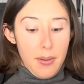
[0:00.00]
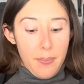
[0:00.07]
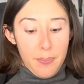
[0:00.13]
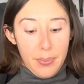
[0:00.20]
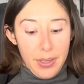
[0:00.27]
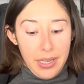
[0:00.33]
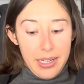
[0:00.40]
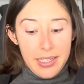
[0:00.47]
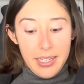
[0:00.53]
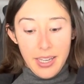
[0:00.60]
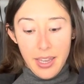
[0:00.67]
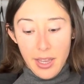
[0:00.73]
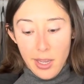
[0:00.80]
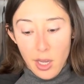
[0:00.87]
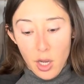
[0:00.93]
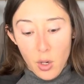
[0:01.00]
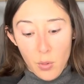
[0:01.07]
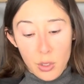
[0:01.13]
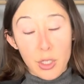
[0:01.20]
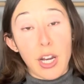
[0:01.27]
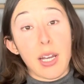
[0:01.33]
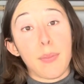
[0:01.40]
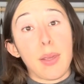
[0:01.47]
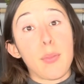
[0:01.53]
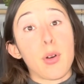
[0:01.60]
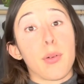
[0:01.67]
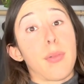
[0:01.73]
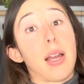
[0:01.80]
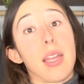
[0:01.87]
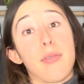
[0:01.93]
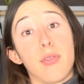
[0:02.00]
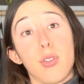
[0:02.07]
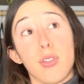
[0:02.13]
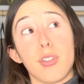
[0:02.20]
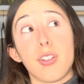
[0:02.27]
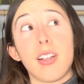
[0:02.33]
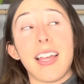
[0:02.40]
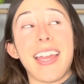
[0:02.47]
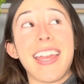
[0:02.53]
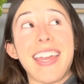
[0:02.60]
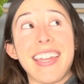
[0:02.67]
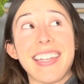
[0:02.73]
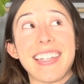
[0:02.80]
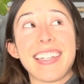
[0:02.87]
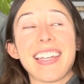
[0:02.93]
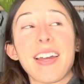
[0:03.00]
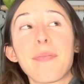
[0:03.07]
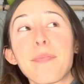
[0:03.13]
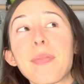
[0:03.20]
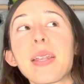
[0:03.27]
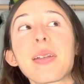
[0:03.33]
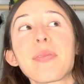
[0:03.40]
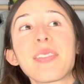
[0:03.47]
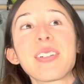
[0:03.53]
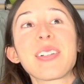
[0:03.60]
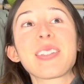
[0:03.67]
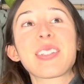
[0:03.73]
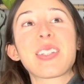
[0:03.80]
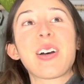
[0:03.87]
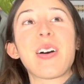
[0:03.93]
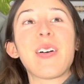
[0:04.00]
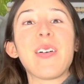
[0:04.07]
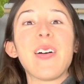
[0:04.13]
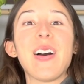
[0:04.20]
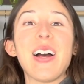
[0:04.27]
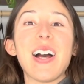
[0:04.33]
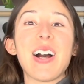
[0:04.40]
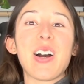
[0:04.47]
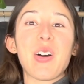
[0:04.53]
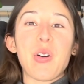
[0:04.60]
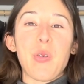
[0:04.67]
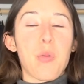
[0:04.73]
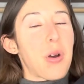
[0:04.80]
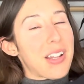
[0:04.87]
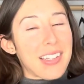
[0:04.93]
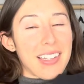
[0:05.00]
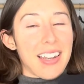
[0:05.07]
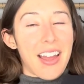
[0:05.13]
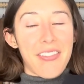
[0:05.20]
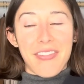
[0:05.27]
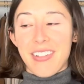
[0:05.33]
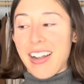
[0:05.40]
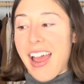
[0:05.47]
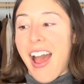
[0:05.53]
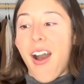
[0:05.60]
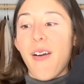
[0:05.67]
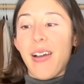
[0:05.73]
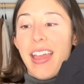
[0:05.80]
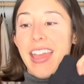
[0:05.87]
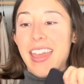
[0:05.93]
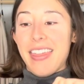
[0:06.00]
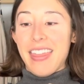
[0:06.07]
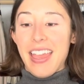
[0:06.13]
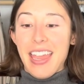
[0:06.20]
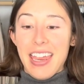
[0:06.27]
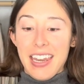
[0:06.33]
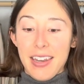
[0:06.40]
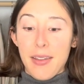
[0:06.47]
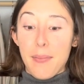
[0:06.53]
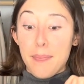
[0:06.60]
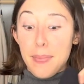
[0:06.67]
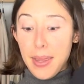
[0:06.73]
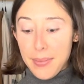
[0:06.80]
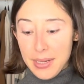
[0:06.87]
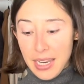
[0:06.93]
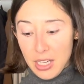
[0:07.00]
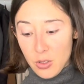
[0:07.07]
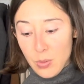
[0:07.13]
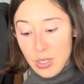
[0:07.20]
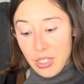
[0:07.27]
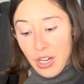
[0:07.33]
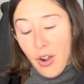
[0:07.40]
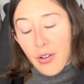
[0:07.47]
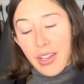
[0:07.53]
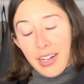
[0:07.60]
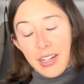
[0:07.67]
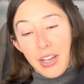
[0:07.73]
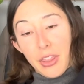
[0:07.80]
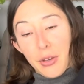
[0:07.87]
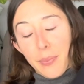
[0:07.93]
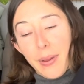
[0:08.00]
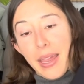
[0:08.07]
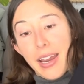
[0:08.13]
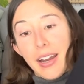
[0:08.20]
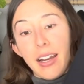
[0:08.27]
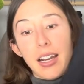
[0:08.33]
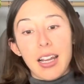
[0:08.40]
but we're trying to be more mindful and minimal, so one's enough for now, and then maybe next winter I'll get another pair.